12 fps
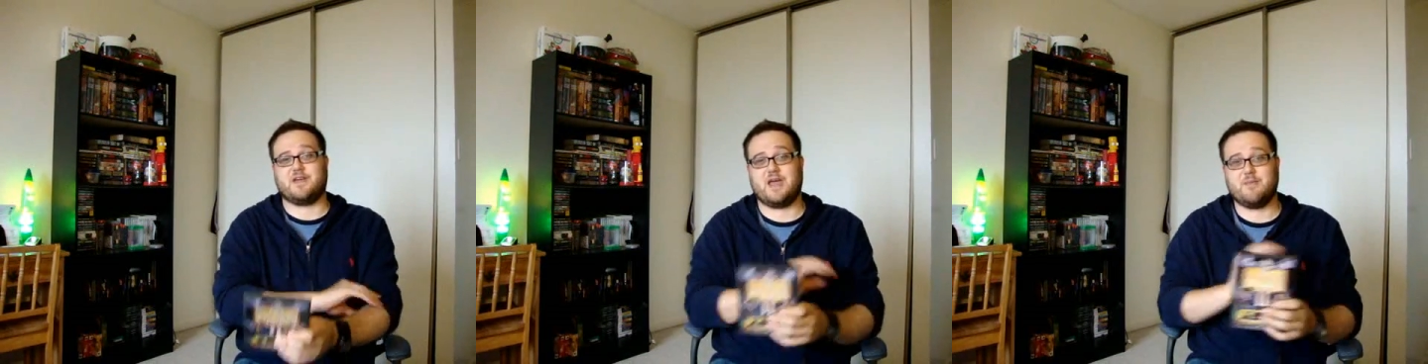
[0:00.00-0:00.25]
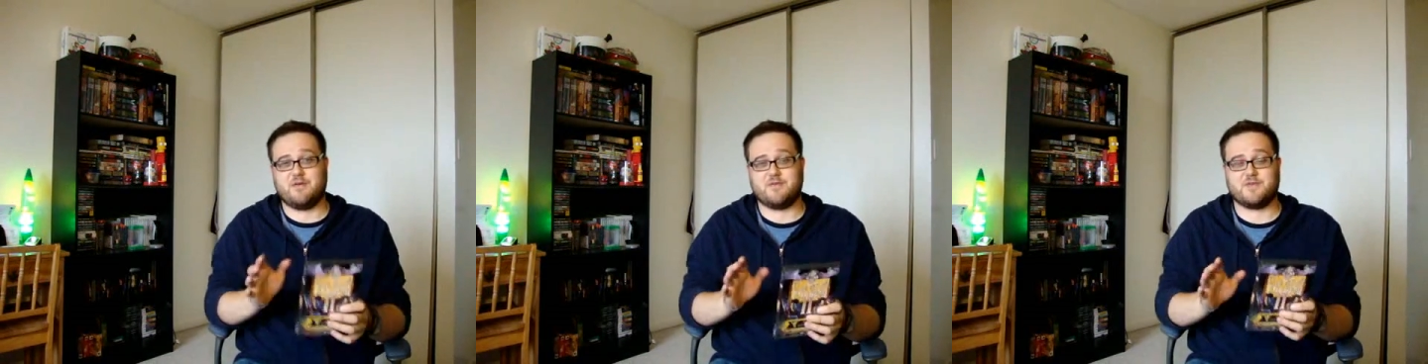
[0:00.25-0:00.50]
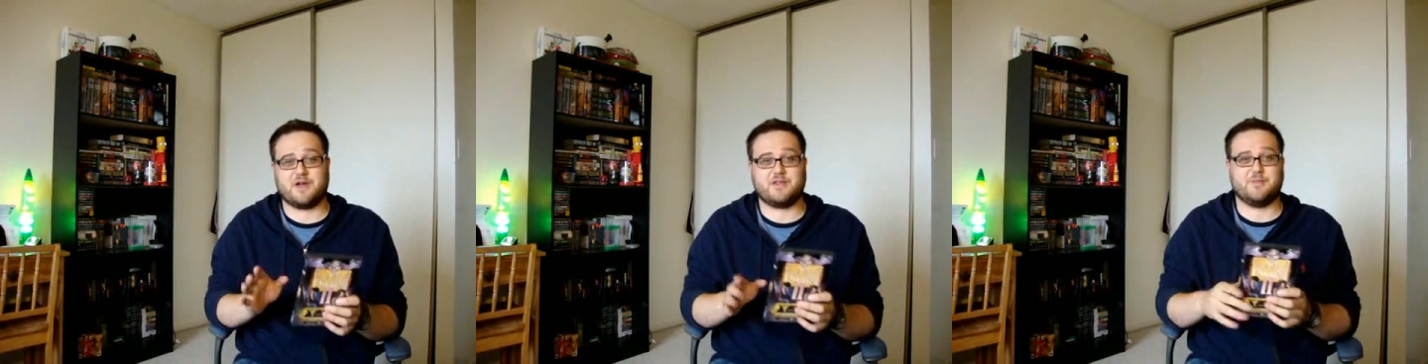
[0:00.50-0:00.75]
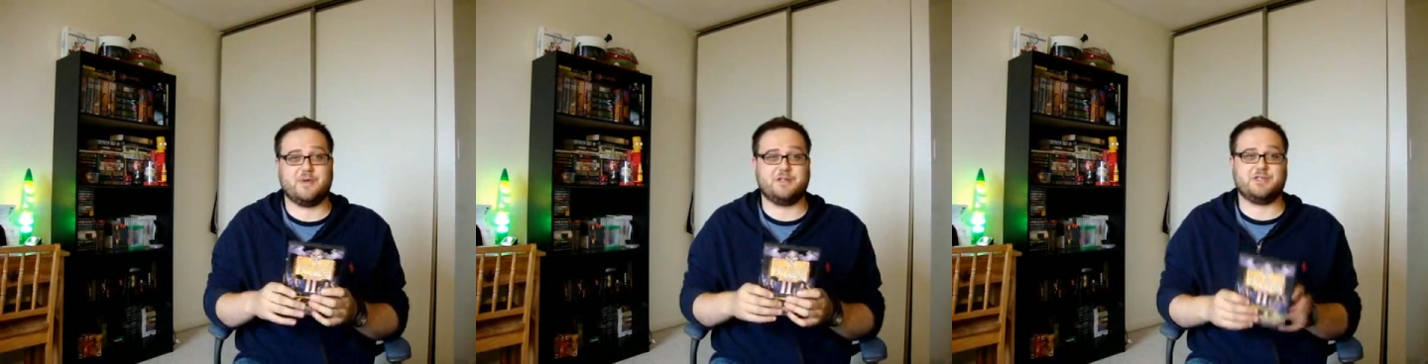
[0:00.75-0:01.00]
I can't believe I forgot
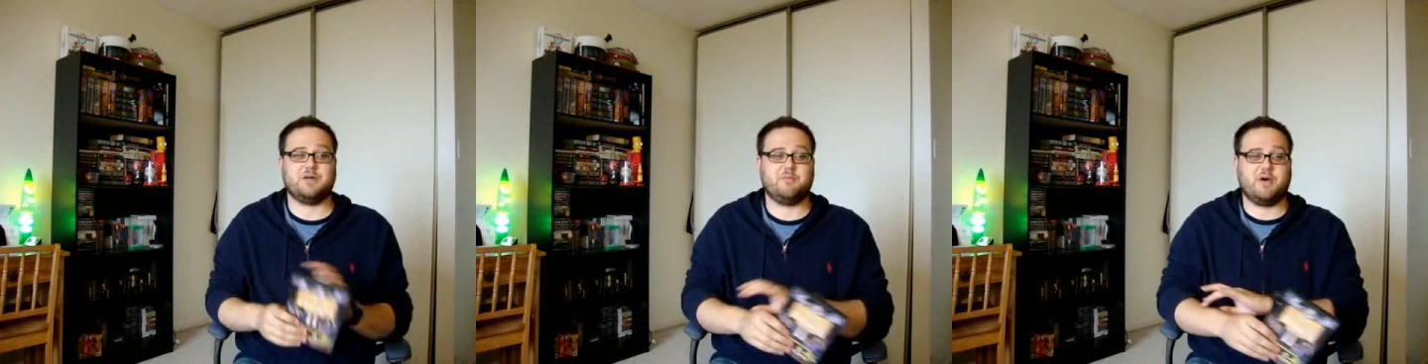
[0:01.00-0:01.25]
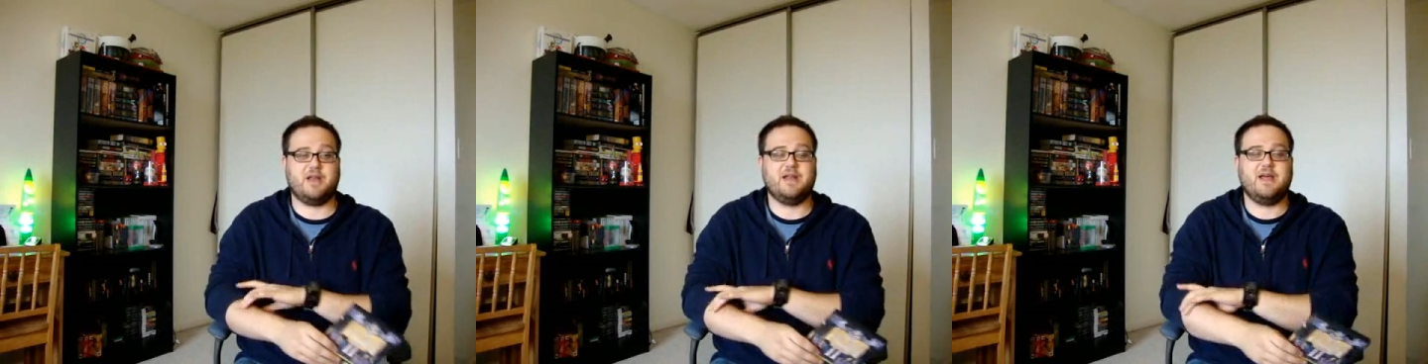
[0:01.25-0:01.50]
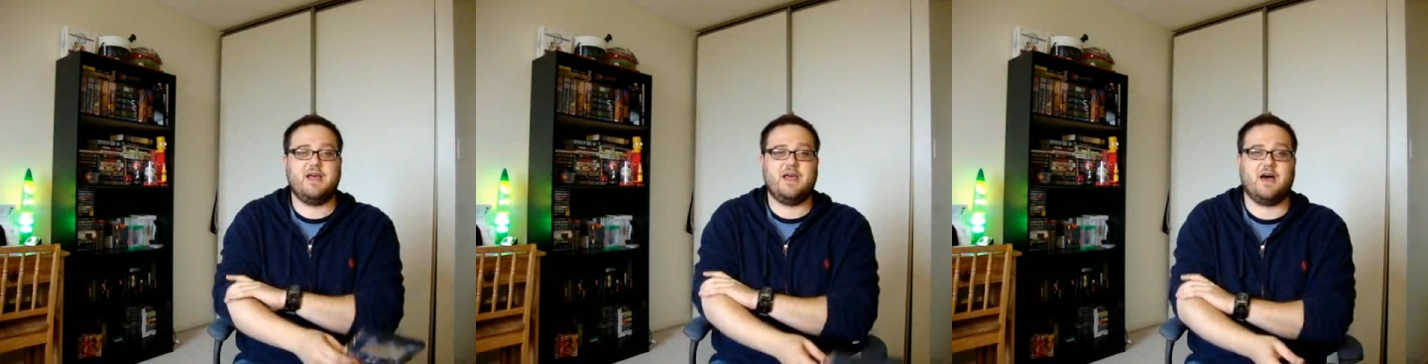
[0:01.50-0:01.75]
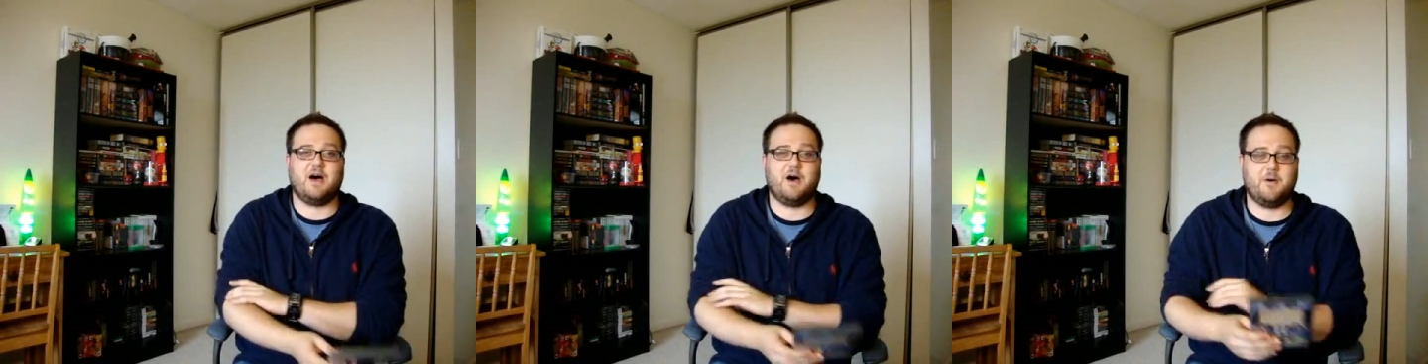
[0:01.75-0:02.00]
to mention it, but
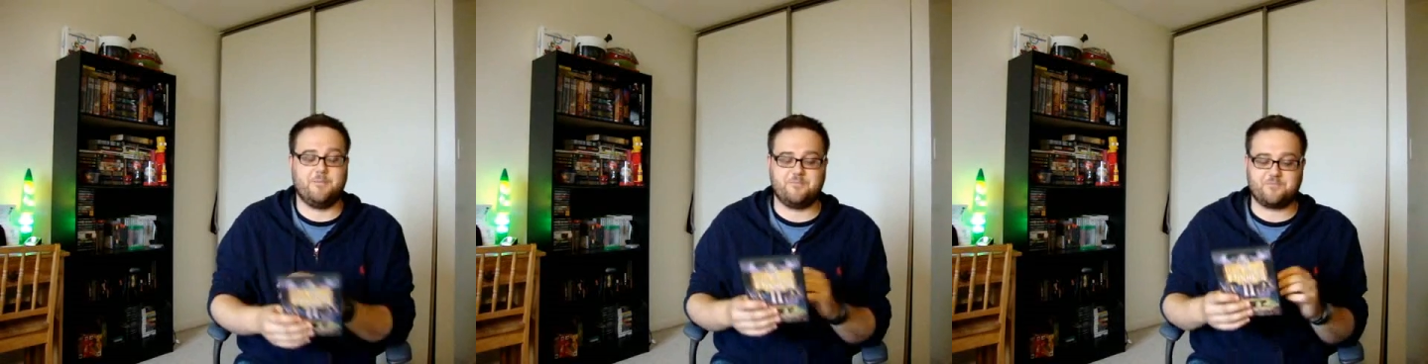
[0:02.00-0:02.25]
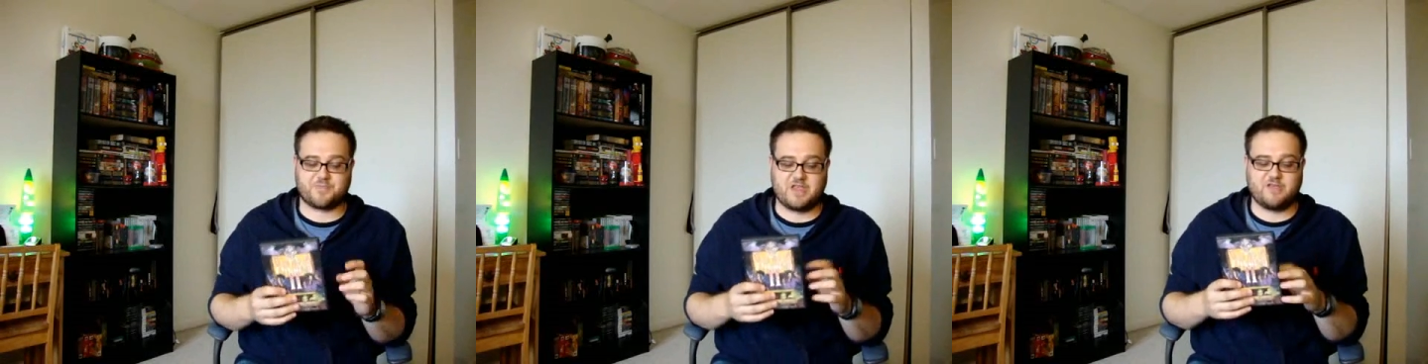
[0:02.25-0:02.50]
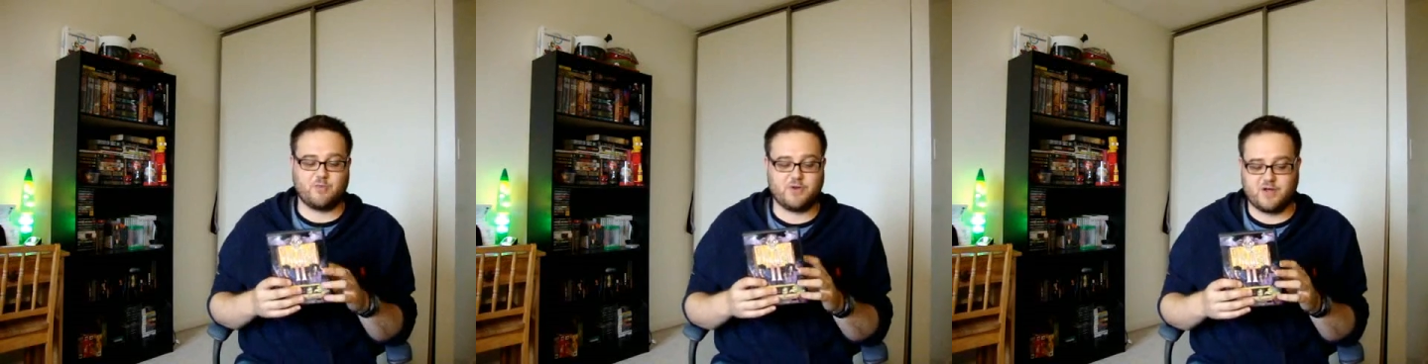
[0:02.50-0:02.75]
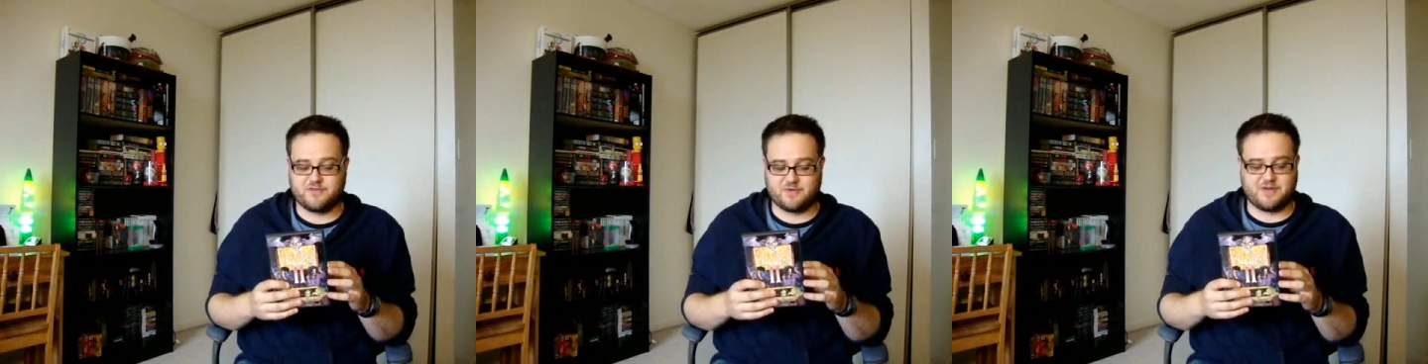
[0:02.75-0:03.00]
this one
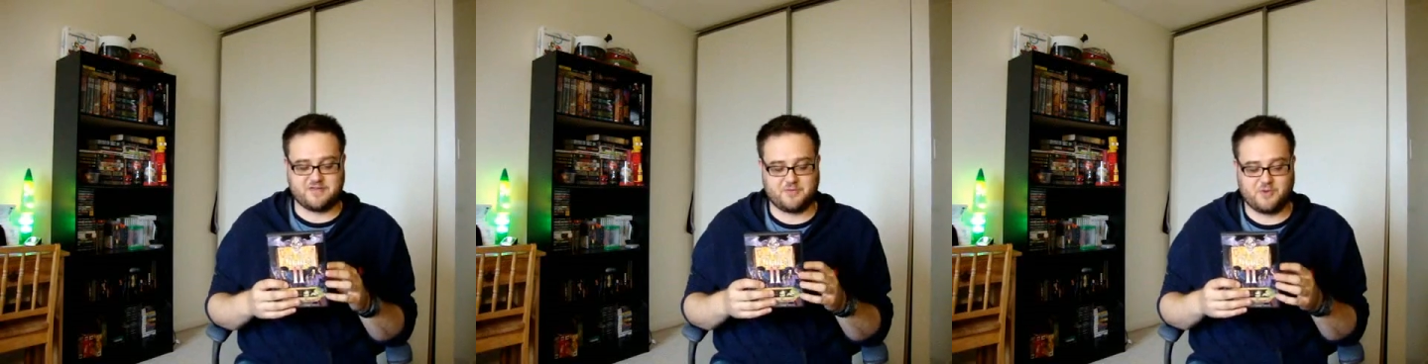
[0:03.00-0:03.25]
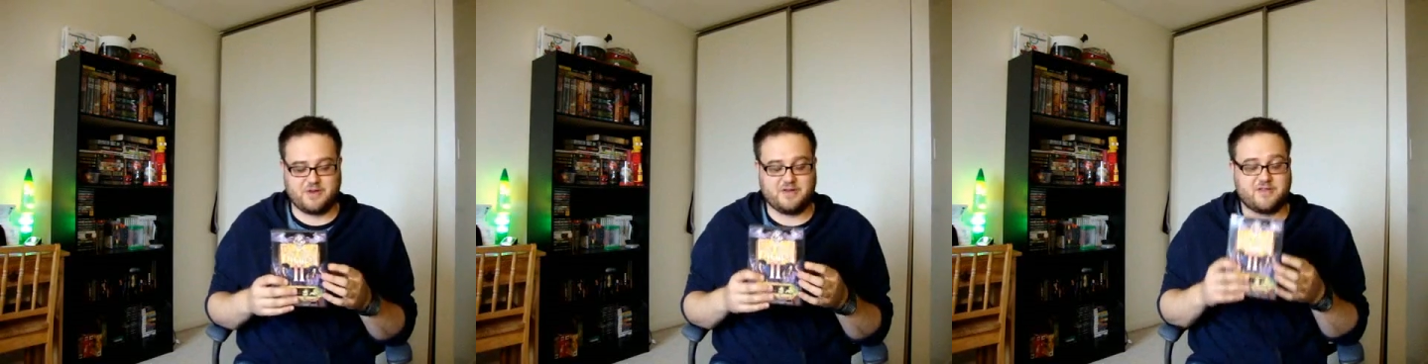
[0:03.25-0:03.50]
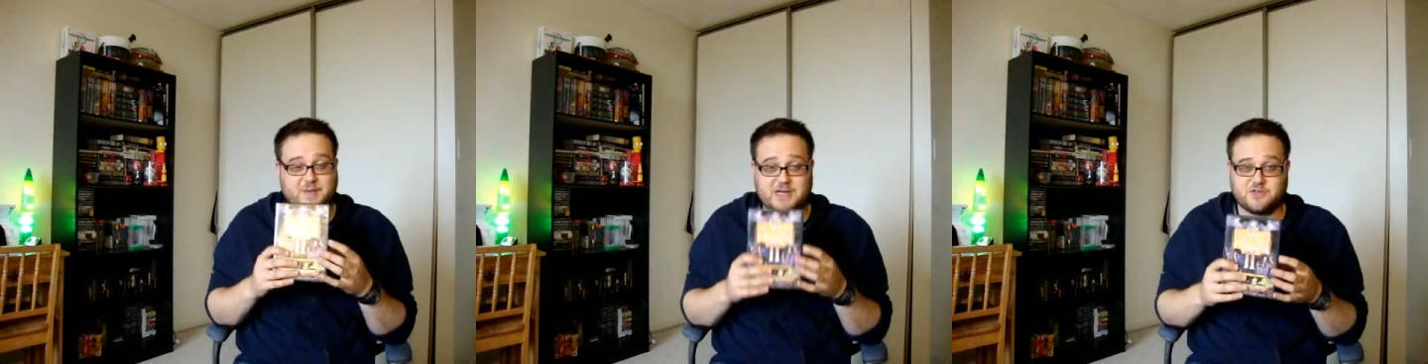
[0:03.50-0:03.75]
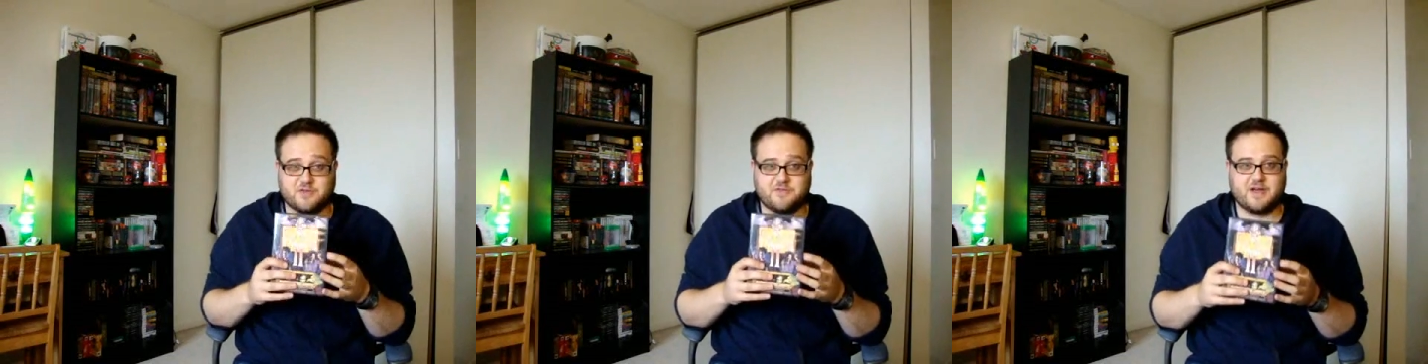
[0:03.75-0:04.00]
also has some great
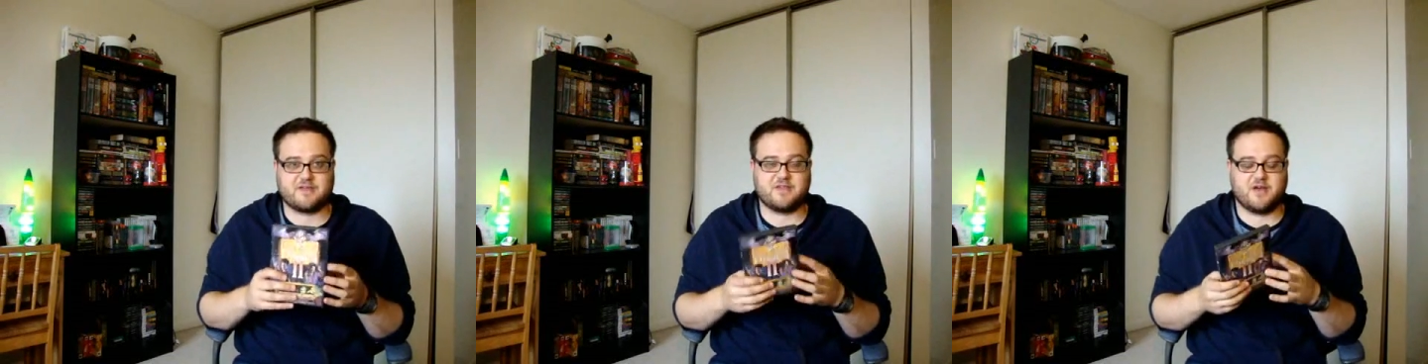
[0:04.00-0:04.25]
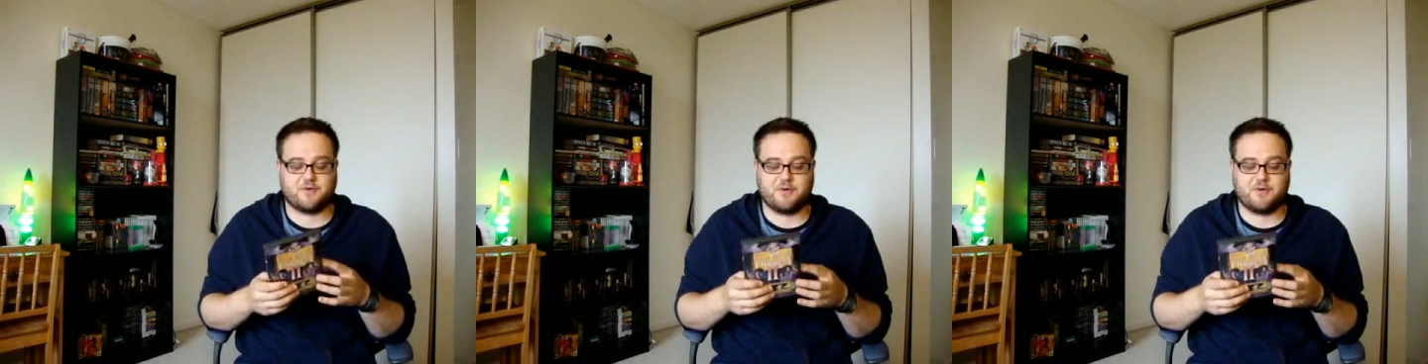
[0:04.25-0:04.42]
special effects.